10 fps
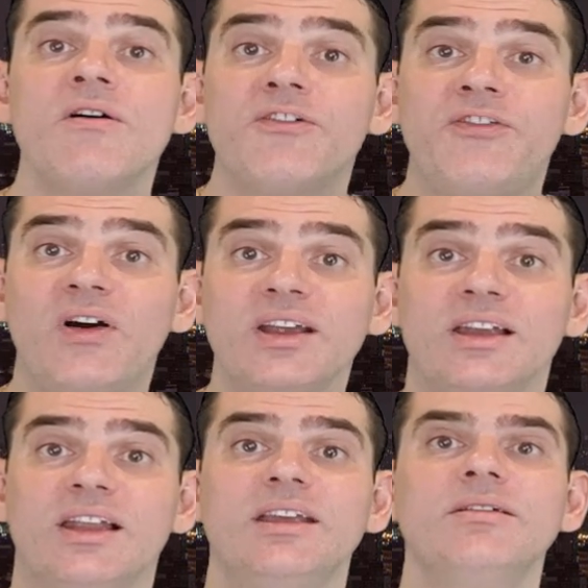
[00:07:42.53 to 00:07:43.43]

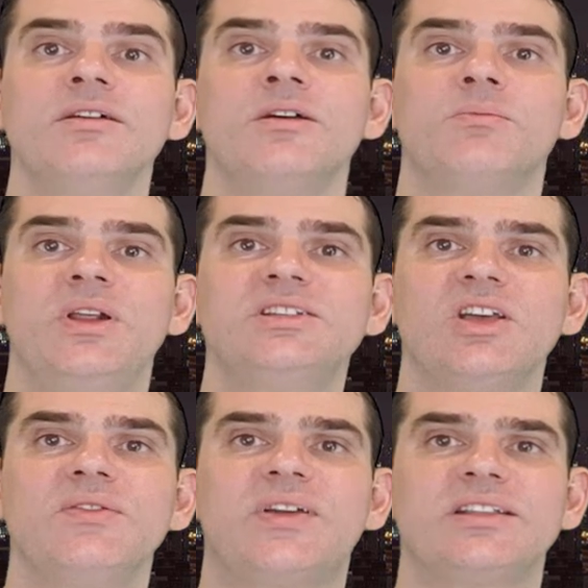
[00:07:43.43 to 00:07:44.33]
Finally, please
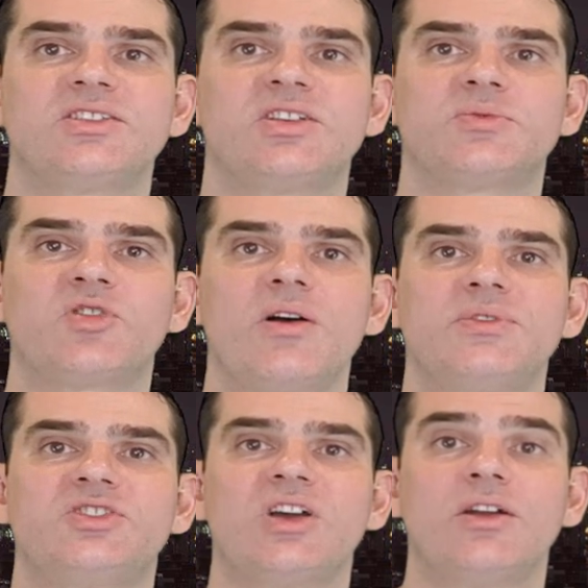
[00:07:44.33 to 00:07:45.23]
don't forget to subscribe to
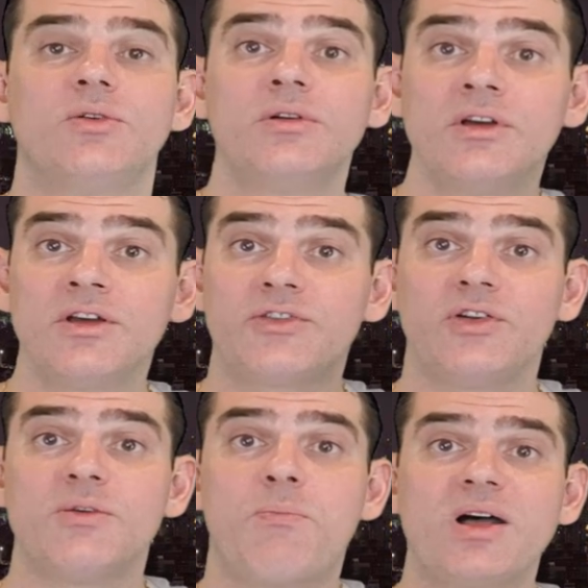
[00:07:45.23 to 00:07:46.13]
this channel
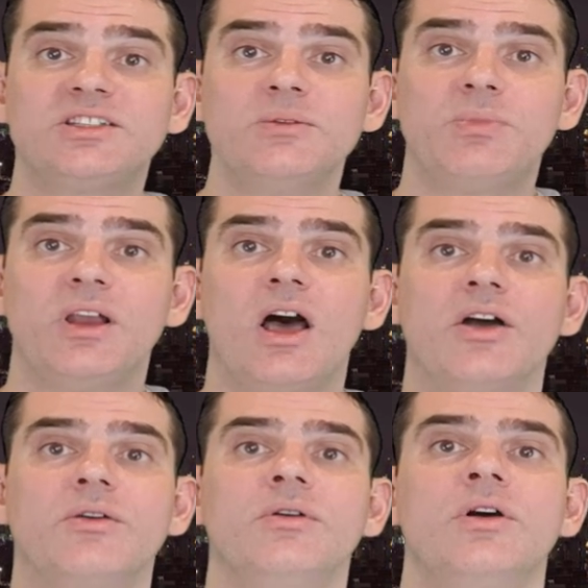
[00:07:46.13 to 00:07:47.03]
through the button
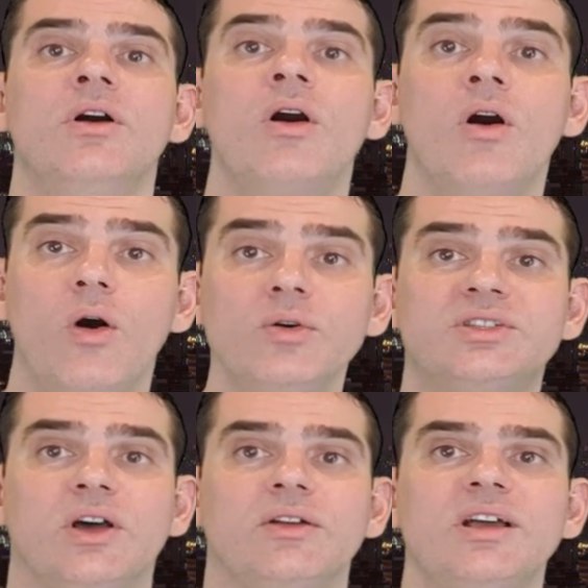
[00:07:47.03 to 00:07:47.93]
below.
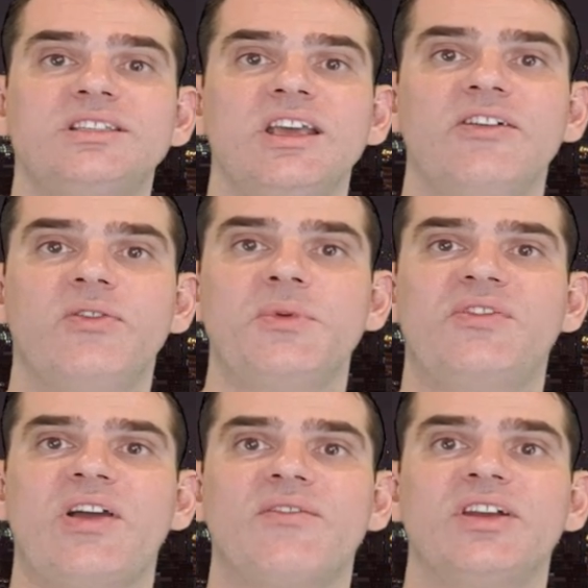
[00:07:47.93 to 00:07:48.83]
Also, I'd like to hear from you
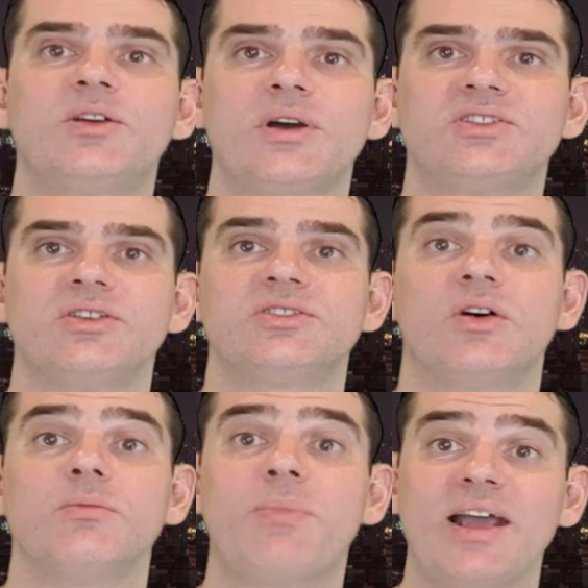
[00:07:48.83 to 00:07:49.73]
if you have any questions
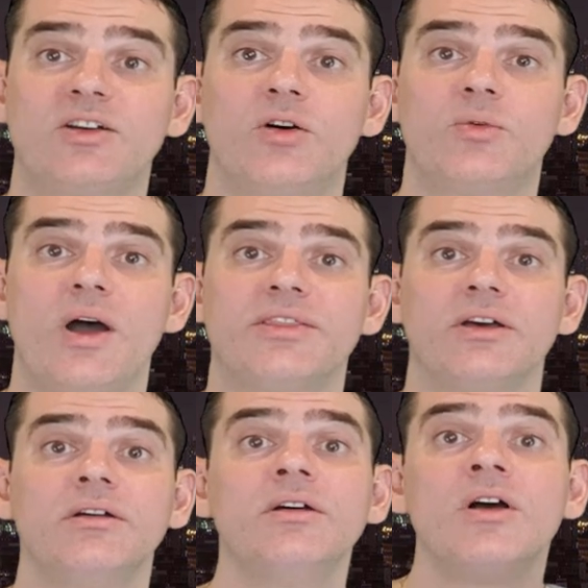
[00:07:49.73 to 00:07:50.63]
on Bangkok
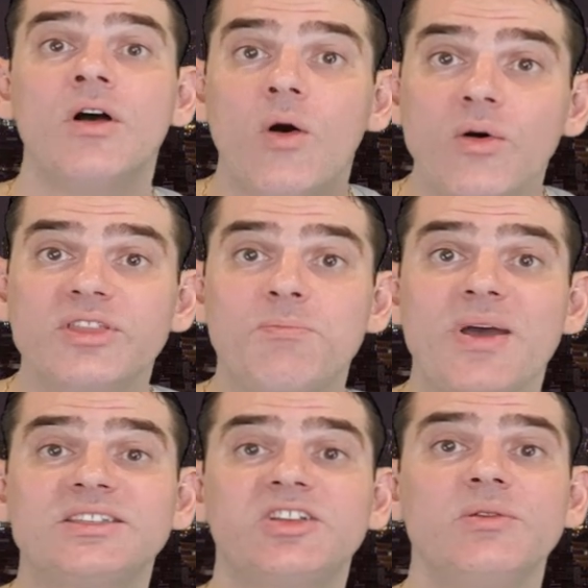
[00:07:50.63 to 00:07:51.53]
weather or the
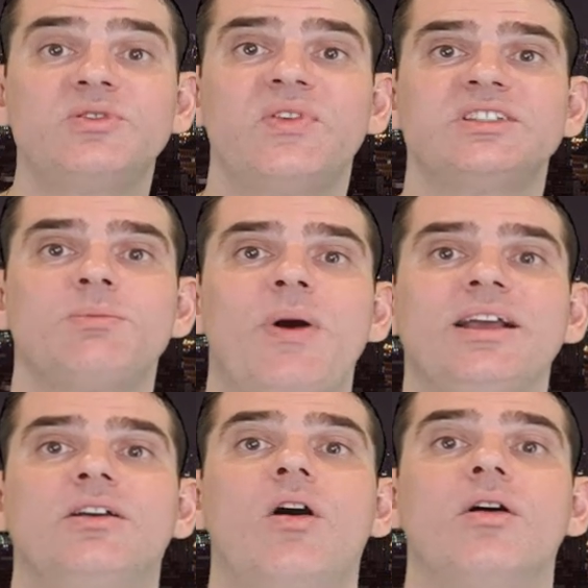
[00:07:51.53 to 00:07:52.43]
best time to visit
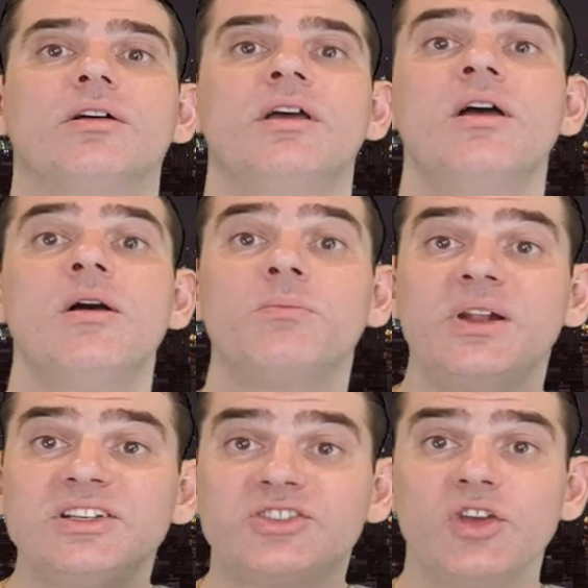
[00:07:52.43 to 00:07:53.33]
Bangkok.
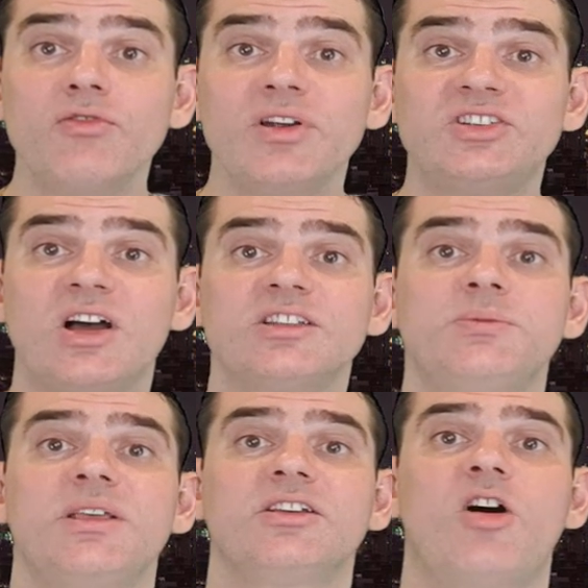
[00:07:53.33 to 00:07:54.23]
Please do reach out to
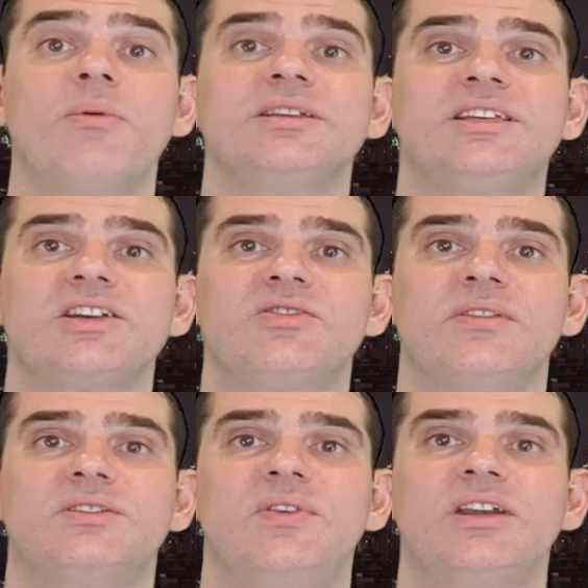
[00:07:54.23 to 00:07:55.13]
me in the comments section of
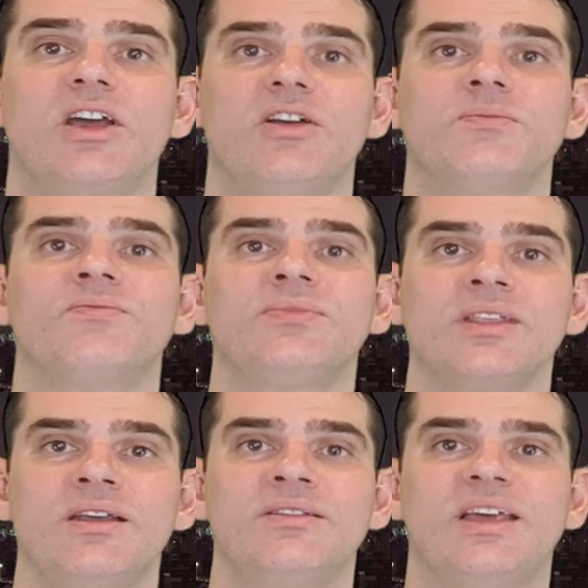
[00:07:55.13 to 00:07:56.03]
this video.
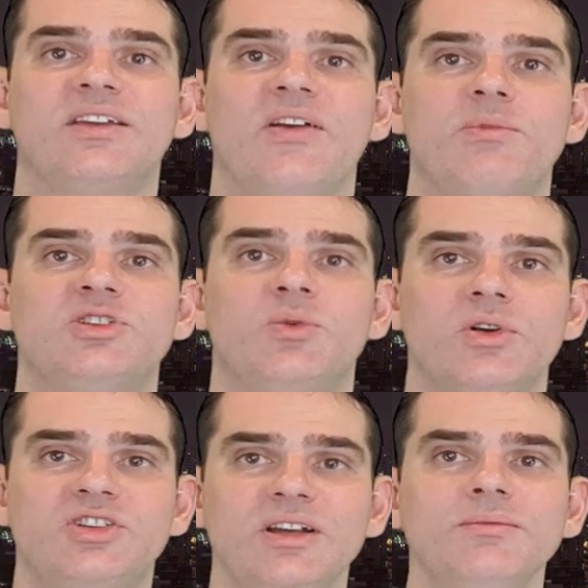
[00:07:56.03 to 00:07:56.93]
Thank you very much for
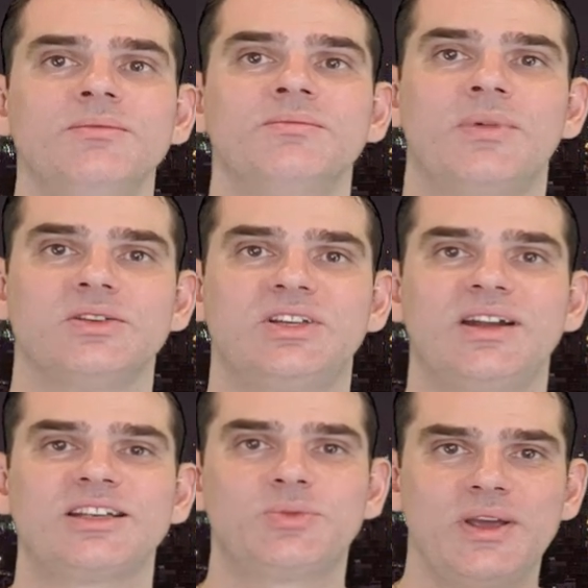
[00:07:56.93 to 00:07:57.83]
watching. I'll see you
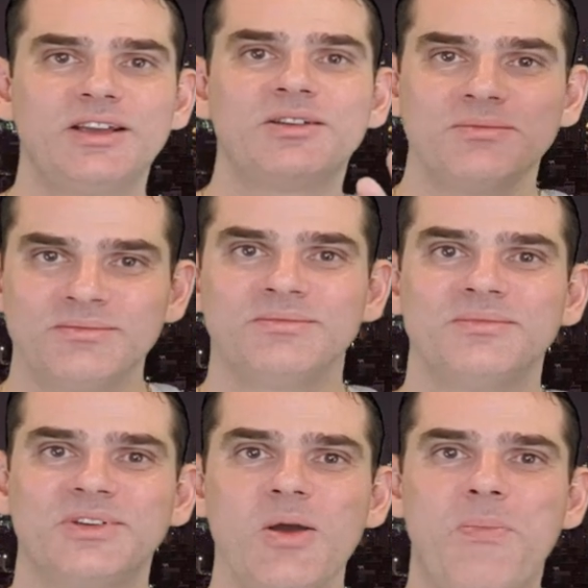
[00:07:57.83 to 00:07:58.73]
next week.
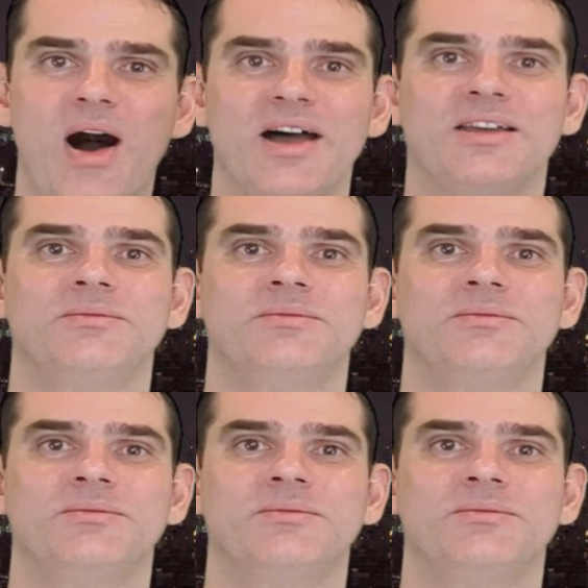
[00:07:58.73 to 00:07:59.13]
Goodbye.